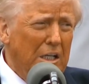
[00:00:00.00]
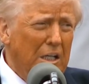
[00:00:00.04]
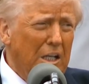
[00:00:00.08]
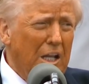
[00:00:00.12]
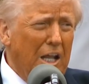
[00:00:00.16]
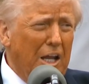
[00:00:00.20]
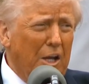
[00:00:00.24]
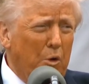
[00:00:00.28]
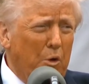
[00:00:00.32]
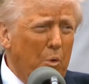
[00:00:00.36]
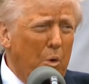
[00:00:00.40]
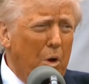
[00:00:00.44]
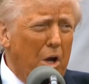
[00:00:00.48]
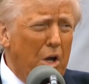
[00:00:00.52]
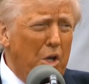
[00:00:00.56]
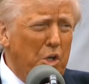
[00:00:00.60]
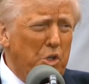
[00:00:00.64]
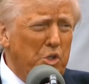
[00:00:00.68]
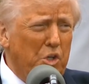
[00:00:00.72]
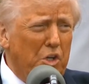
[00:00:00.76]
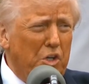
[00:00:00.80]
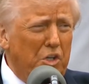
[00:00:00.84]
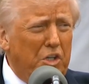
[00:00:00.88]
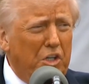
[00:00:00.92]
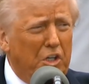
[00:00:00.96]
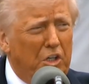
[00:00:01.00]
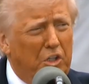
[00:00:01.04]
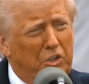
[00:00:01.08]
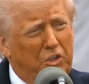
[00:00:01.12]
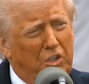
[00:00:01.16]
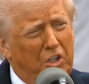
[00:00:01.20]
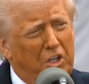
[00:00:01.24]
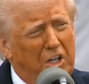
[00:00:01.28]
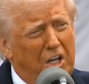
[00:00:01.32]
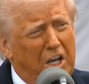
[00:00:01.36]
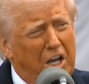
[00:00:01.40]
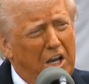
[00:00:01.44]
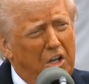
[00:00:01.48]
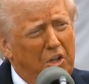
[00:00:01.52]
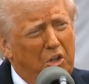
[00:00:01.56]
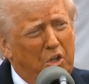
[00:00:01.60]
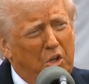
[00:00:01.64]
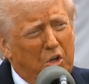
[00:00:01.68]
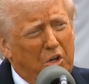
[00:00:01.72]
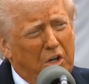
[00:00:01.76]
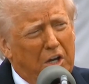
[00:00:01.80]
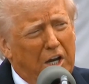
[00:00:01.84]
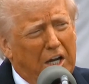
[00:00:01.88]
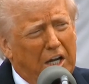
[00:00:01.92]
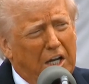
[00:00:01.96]
Likewise, until today, the
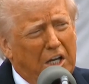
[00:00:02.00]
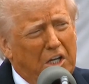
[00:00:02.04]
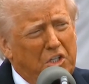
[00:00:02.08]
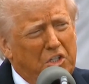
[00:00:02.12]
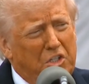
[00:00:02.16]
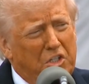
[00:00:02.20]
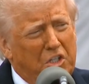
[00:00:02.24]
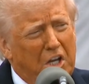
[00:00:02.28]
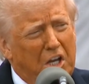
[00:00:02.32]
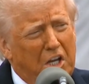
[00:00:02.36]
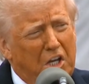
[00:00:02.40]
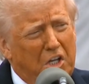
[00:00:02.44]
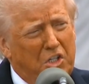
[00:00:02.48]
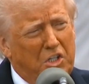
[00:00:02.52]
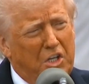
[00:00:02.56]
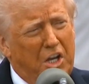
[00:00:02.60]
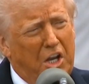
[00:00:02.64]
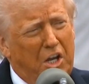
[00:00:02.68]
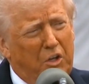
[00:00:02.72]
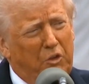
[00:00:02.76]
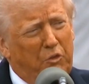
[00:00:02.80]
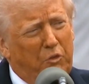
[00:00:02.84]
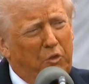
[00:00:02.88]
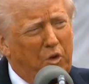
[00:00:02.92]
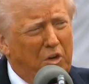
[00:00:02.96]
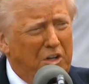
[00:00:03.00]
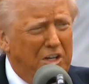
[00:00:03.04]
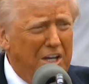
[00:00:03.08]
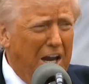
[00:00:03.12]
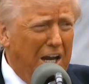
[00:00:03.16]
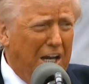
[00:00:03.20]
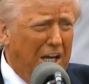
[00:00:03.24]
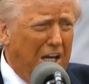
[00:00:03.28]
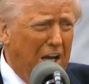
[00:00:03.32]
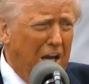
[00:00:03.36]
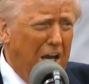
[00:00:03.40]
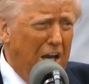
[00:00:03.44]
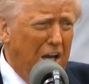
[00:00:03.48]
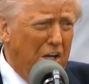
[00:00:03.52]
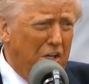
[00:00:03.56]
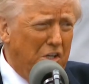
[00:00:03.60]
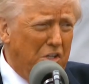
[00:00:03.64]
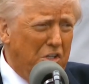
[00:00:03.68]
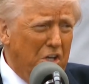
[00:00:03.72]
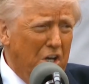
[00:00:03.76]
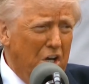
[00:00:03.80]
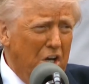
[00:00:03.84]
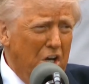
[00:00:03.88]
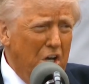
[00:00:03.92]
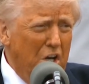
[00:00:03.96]
United States has for
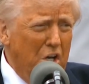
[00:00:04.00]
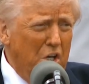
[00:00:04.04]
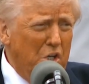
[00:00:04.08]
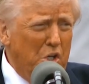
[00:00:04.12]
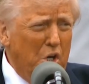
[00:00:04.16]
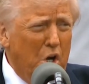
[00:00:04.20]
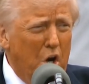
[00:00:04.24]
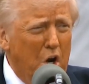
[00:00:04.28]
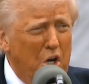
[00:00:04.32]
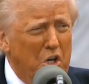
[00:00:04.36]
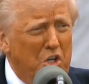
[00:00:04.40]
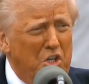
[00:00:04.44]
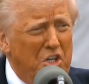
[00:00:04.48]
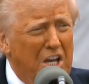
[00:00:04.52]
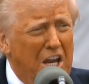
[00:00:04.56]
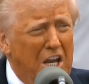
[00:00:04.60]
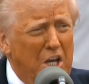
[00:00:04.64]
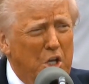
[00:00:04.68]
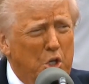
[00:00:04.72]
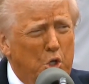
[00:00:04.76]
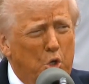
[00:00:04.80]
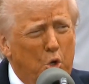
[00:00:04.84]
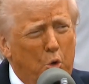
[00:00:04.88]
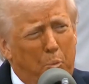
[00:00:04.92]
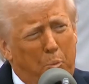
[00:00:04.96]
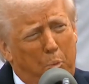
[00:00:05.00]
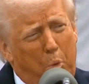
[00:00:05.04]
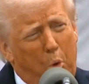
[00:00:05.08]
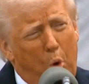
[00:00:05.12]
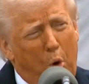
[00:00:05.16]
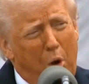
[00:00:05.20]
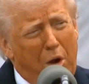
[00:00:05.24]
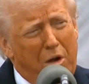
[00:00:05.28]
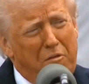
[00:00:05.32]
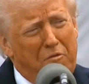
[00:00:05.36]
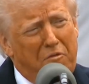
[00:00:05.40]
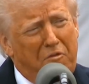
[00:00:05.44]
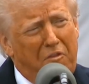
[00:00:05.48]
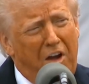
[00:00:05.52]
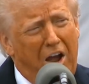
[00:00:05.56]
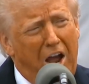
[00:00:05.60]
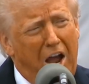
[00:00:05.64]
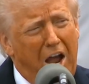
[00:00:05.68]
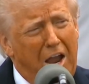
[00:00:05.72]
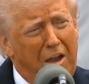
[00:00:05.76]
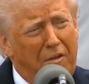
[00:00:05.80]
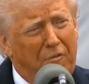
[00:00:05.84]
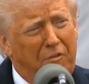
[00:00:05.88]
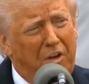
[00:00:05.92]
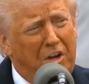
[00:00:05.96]
decades charged a
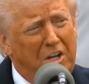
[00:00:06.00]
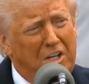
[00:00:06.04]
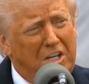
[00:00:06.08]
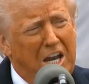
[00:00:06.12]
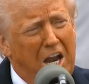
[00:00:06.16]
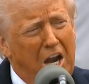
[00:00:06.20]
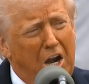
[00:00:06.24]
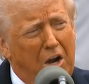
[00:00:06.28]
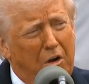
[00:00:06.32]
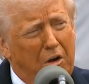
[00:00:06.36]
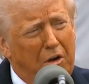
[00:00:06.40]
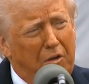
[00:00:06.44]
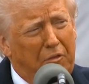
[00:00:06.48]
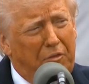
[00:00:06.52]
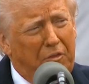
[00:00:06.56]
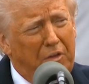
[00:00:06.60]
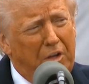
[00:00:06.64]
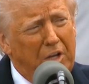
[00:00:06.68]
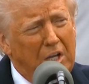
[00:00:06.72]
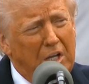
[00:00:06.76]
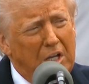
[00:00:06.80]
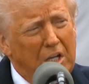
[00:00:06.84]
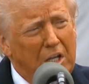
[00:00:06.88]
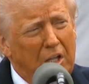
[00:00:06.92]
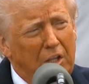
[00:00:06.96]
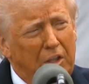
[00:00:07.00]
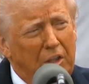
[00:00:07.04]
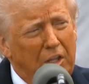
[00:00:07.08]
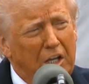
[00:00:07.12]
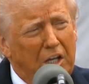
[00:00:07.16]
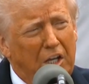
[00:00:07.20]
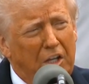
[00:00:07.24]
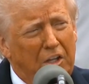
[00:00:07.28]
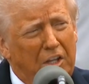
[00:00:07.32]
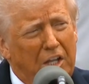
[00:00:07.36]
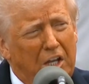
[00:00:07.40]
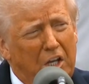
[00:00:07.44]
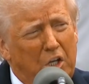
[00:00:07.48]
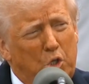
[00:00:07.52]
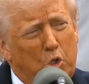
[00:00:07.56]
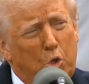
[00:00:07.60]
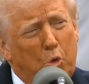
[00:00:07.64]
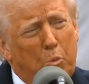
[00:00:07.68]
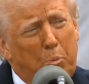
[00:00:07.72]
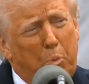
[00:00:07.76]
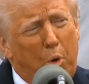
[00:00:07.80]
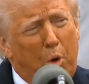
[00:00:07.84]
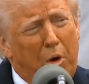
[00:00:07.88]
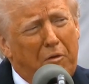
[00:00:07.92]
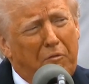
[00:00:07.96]
2.5 tariff. Think of that,
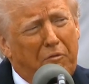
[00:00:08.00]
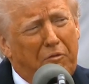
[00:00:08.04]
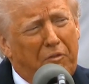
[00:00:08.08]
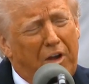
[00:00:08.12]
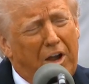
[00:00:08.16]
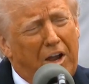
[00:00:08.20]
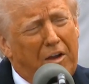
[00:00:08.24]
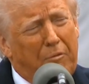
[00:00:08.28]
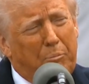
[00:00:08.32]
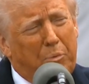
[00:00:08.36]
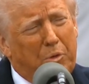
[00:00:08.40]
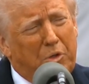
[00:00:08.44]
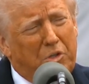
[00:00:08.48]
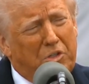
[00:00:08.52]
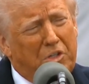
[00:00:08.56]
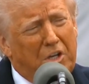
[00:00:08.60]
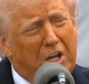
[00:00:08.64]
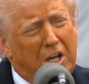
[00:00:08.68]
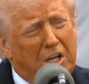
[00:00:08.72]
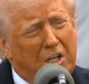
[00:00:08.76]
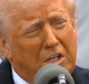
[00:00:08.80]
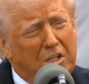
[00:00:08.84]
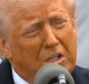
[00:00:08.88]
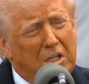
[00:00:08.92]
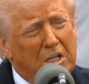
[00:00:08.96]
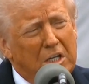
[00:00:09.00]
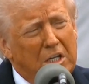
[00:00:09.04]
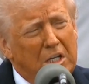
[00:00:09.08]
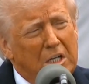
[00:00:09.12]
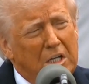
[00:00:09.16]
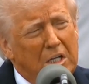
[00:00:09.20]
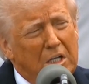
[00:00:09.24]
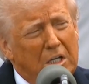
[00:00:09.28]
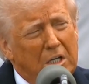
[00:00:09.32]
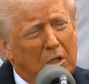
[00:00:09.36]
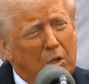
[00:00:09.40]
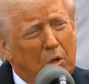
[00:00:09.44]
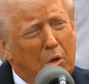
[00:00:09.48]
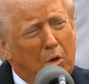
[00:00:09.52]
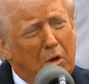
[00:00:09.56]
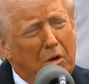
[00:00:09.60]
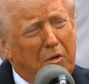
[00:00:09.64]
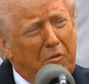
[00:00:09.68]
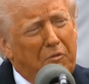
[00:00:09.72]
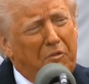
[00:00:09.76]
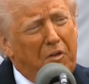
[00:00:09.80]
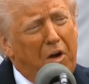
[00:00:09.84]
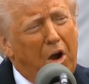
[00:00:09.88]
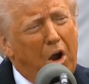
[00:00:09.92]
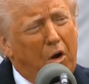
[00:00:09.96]
2.5%
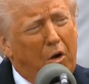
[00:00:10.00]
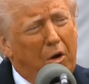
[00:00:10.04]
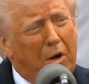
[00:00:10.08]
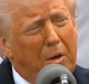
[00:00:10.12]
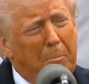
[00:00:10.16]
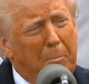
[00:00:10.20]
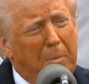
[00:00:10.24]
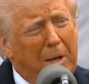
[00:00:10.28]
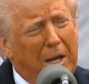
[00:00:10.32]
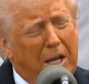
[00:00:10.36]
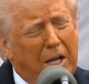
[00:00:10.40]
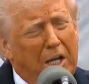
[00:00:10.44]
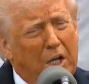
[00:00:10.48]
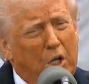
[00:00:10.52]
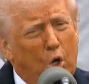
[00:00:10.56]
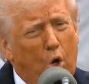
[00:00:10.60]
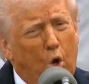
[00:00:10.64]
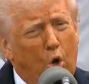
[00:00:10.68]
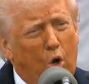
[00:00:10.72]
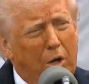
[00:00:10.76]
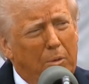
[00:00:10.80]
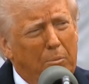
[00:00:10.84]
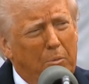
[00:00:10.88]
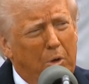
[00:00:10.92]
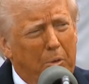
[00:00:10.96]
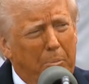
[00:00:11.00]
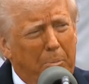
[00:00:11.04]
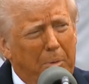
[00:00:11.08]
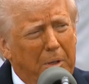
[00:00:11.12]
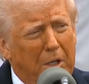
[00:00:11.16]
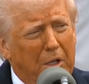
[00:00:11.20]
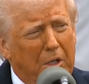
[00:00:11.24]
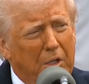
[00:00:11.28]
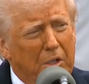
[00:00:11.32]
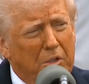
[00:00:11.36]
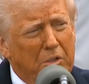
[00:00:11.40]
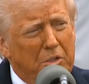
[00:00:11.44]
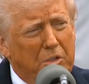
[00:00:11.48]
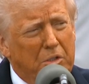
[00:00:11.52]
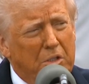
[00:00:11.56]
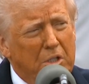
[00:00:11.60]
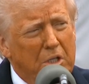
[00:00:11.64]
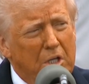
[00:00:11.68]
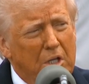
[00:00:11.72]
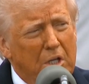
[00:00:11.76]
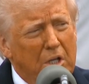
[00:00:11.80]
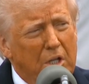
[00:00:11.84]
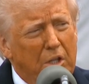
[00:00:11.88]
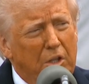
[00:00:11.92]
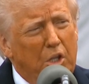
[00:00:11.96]
on foreign-made automobiles.
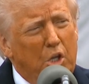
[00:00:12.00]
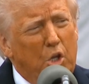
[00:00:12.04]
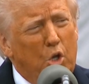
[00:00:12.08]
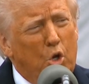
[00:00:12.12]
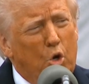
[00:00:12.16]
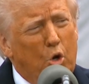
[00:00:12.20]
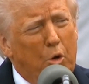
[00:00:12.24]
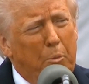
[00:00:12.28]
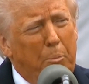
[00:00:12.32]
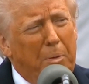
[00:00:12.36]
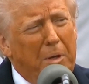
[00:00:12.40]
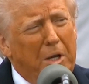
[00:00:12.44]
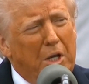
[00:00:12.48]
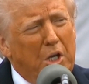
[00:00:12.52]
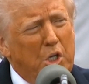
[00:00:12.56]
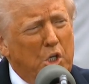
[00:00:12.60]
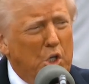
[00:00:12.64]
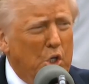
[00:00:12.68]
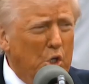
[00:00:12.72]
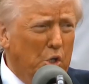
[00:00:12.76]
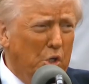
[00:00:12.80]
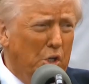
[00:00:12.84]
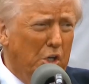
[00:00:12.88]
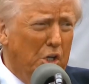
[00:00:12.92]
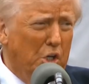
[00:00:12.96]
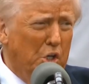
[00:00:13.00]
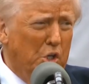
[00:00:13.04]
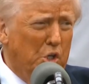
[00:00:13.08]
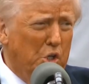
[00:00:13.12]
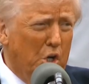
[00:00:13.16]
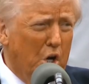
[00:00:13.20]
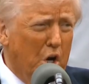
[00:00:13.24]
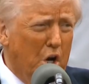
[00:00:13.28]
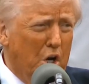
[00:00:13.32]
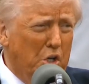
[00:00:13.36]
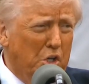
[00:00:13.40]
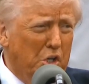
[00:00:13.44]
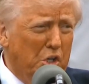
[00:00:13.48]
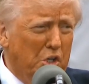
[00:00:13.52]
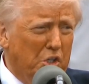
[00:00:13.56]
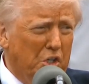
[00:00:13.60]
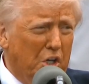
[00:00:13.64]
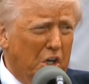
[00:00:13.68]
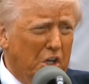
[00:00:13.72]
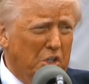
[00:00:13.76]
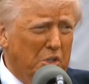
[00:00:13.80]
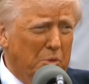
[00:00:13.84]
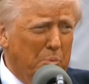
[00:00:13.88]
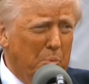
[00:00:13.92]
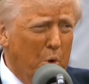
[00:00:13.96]
The European Union charges
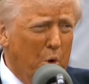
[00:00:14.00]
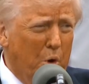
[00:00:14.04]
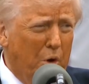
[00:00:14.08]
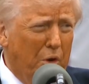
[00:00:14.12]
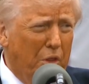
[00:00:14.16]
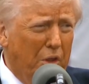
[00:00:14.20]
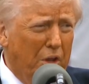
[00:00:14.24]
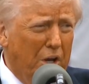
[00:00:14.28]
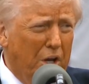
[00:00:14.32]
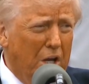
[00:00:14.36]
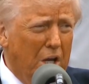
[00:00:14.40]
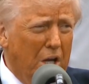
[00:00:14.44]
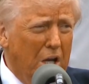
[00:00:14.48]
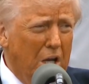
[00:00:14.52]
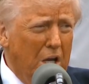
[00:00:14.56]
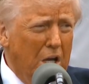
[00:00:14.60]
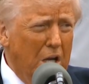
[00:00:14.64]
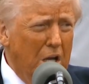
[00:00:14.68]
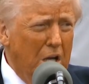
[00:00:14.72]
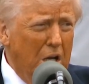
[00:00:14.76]
us more than